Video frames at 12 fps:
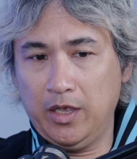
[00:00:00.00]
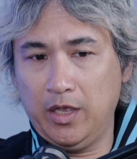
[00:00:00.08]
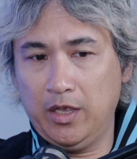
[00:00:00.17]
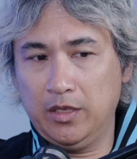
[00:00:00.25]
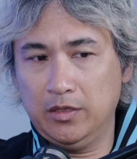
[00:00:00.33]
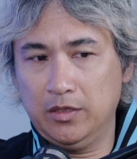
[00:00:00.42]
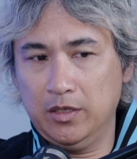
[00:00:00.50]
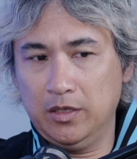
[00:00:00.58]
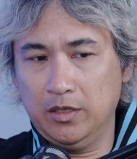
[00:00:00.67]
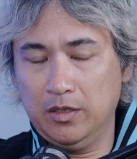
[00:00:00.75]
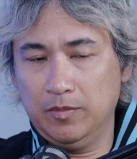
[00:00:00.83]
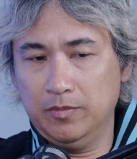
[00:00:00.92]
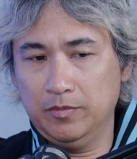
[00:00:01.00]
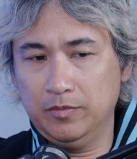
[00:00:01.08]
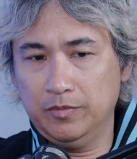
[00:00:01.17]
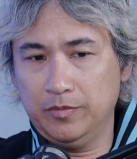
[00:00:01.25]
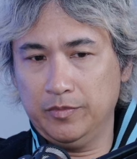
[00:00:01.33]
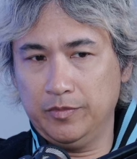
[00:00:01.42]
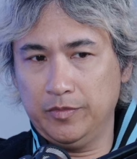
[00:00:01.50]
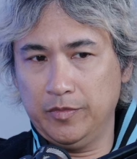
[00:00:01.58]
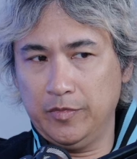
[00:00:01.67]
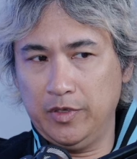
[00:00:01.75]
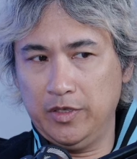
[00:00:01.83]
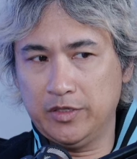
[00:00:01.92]
and
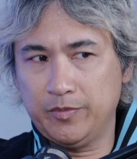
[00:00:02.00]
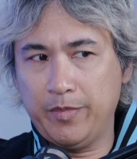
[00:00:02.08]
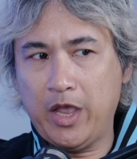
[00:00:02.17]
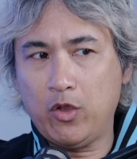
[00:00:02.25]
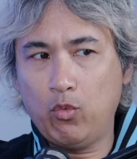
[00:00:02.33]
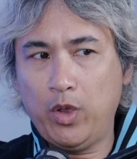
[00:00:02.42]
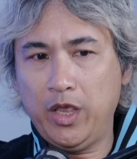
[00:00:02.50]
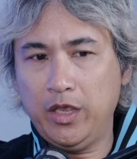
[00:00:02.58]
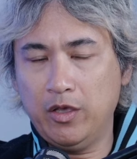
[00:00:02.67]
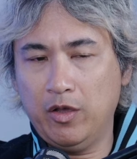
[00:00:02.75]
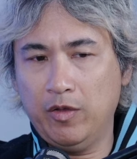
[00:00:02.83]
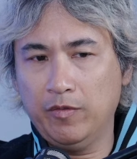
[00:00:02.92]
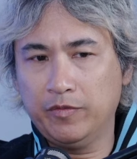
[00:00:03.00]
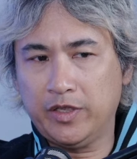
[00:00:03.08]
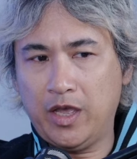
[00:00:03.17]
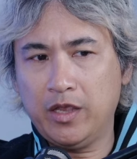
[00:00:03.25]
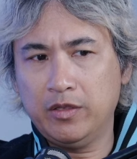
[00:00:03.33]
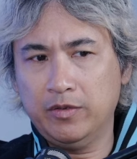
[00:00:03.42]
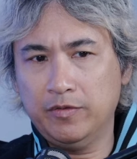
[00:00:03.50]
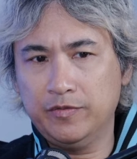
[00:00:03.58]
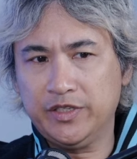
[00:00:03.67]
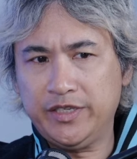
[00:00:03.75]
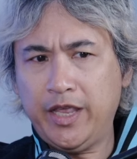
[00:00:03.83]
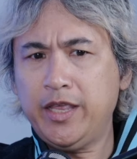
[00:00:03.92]
it's my way of kind
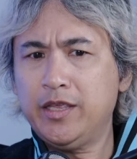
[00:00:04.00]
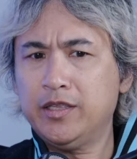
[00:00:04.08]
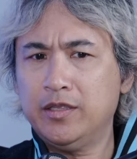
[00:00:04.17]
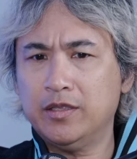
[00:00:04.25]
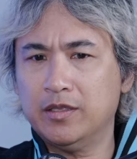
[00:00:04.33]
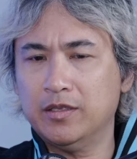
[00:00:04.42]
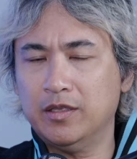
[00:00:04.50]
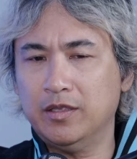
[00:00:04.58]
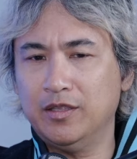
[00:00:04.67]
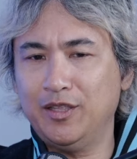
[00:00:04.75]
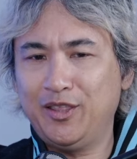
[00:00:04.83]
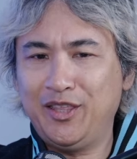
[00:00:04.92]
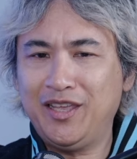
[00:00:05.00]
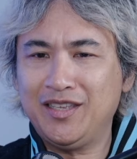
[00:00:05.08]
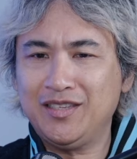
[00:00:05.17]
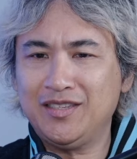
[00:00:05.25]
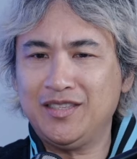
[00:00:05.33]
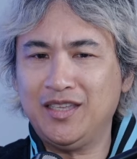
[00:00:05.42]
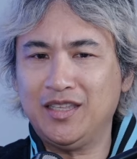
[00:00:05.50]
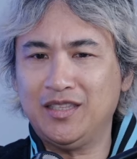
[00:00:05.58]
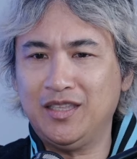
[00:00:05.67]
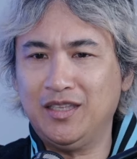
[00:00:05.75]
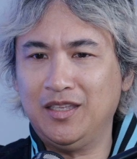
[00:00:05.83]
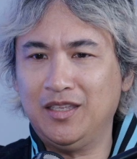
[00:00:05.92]
of saying the things that